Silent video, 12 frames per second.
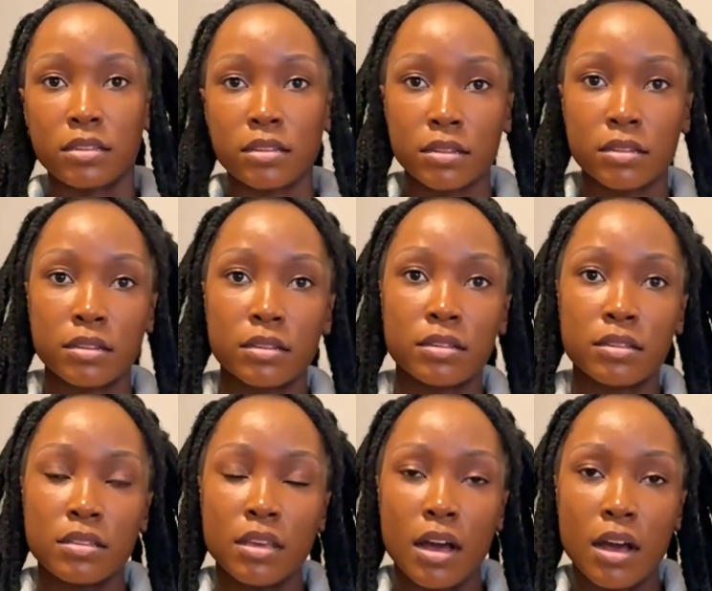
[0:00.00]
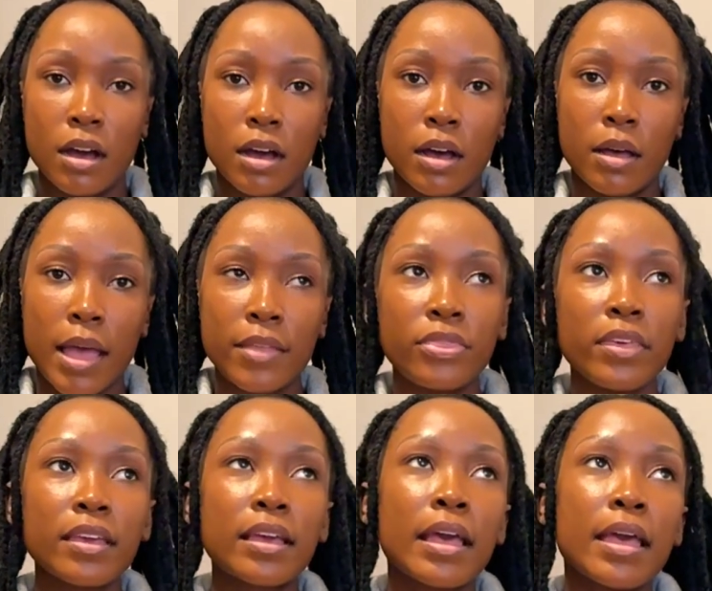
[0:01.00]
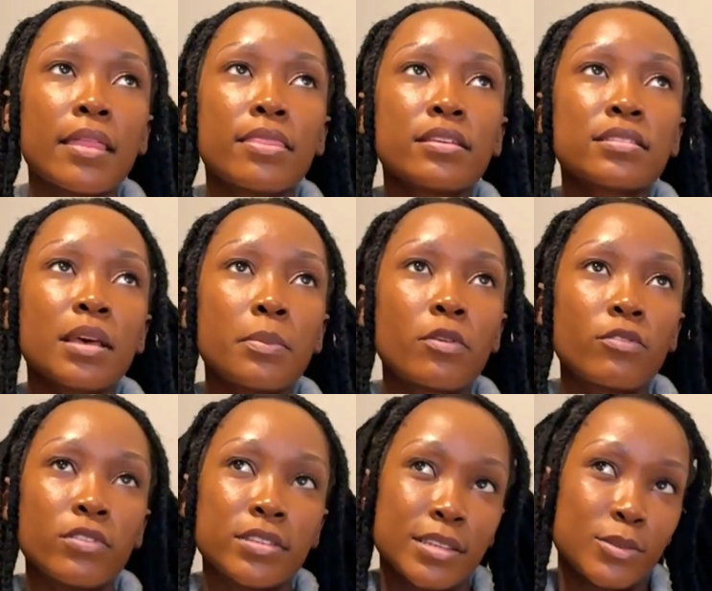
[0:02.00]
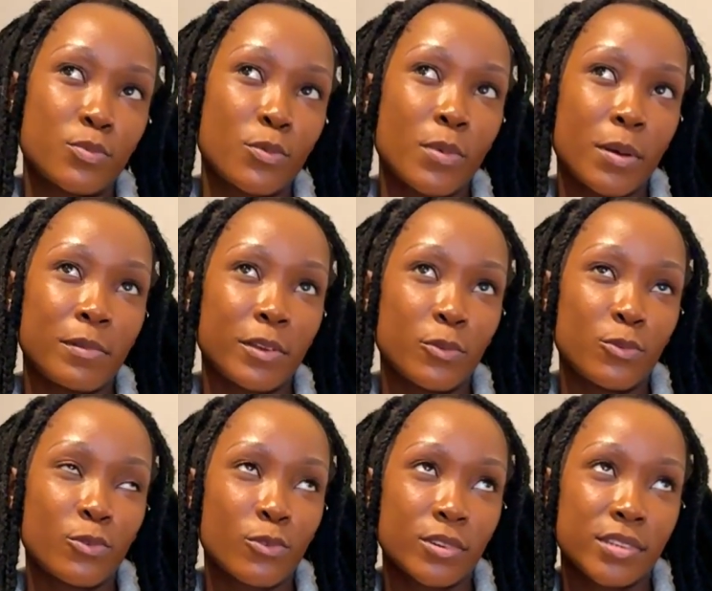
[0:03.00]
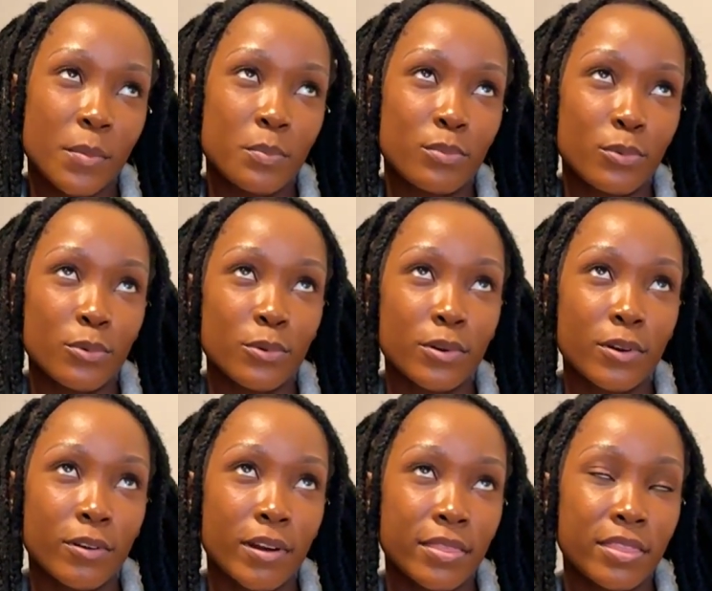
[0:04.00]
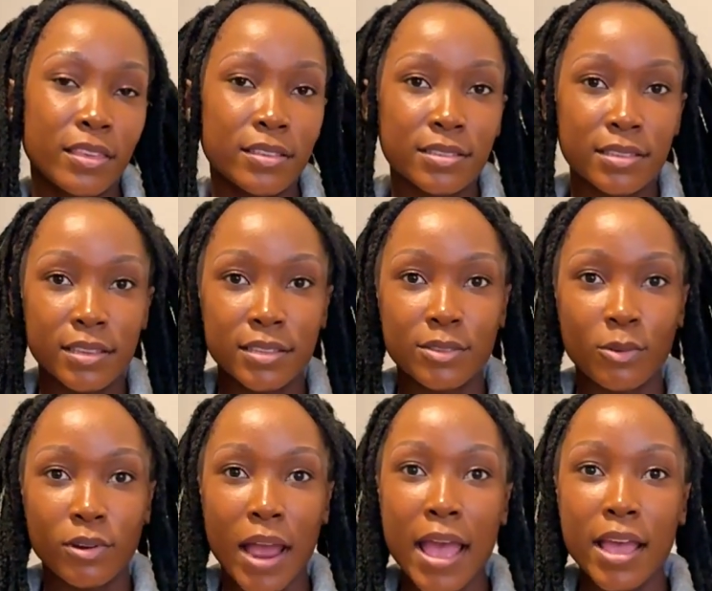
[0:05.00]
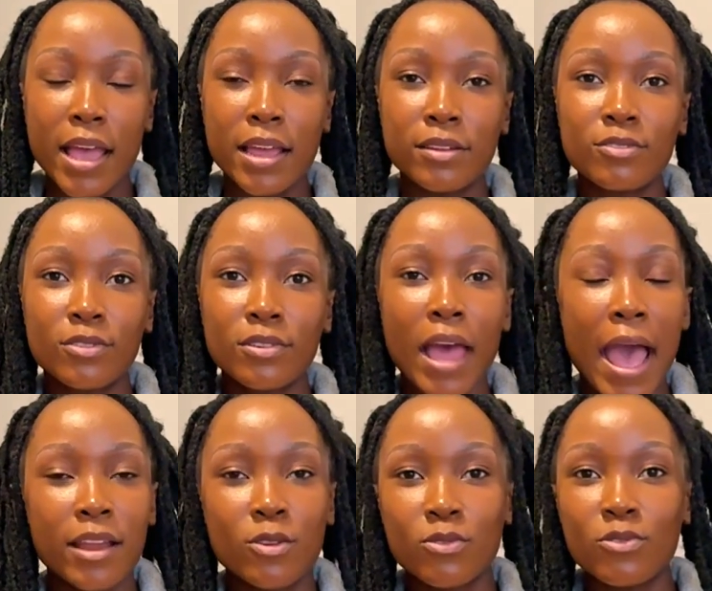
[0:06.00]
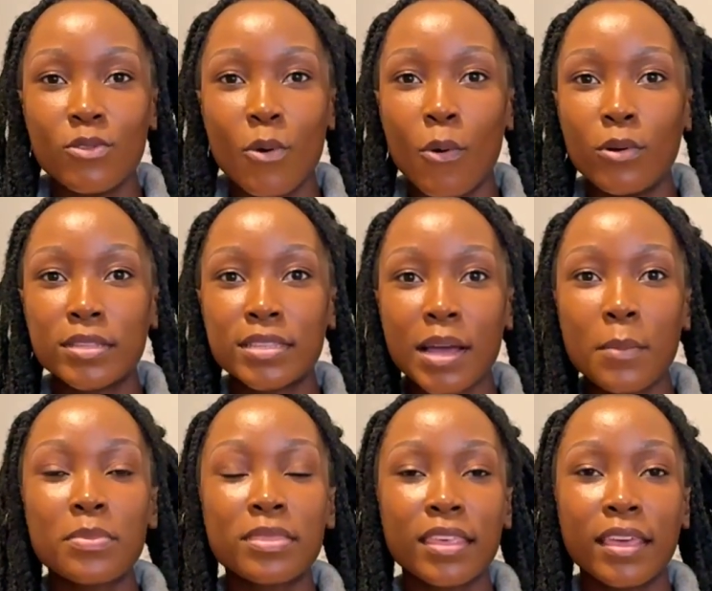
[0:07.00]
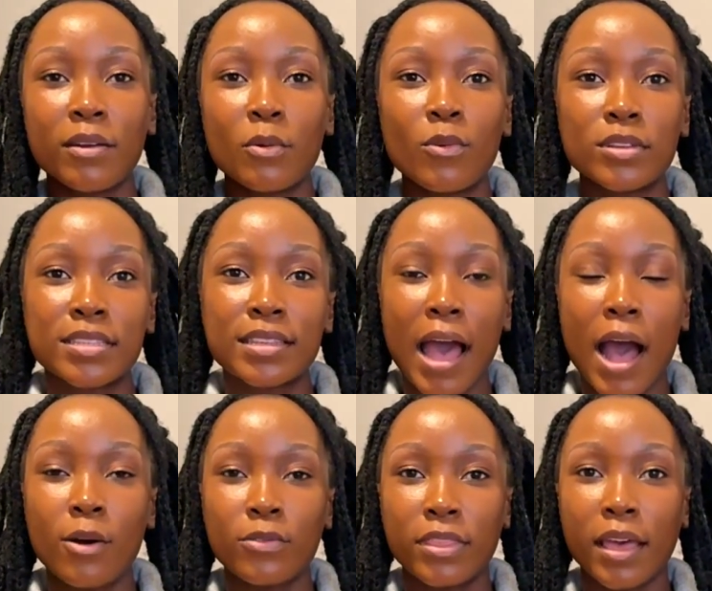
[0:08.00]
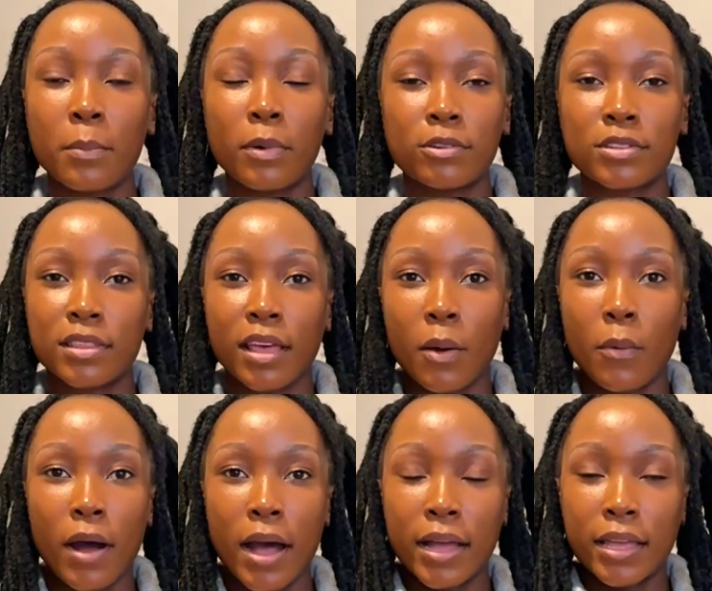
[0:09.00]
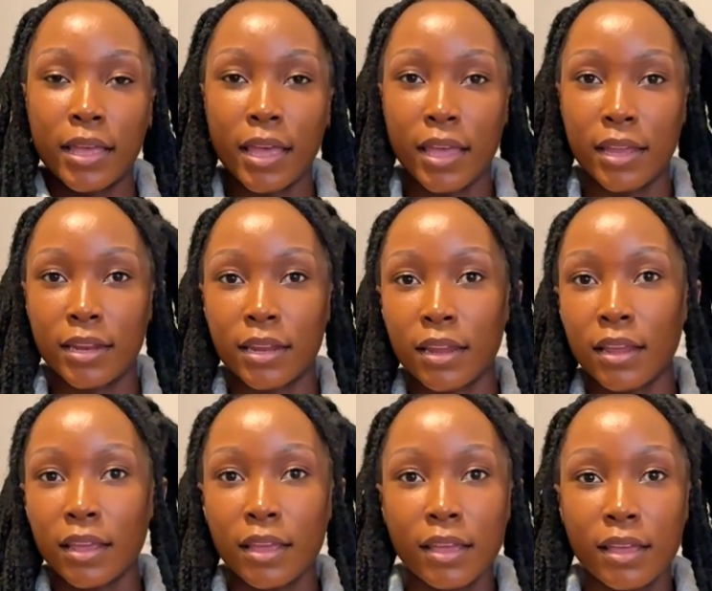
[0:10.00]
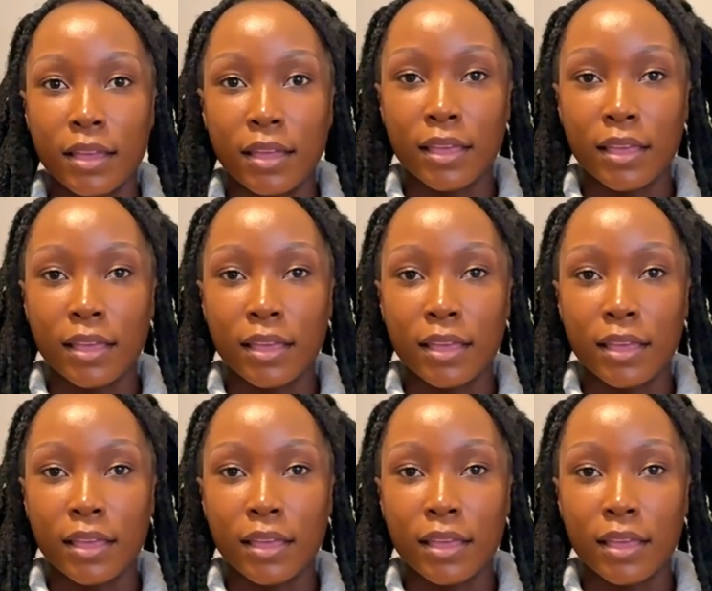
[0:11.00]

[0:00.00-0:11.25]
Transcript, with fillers: Hmm. Yeah, I think these are professors probably who wrote a book or a thesis or I I, I don't know something was out there about their work and mm-hmm.